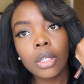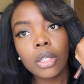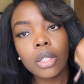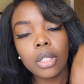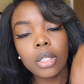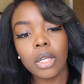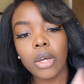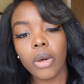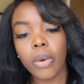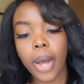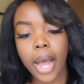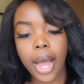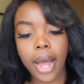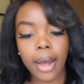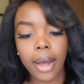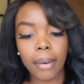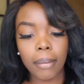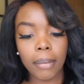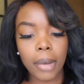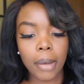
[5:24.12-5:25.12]
So
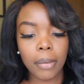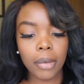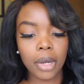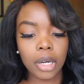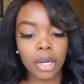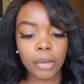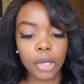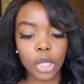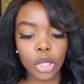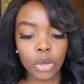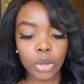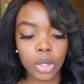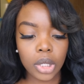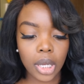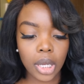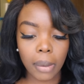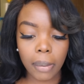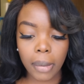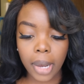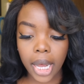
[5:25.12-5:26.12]
um, I'm going to be
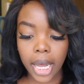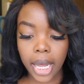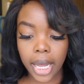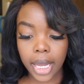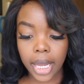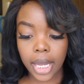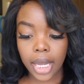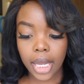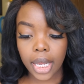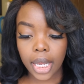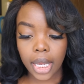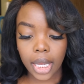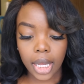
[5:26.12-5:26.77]
using my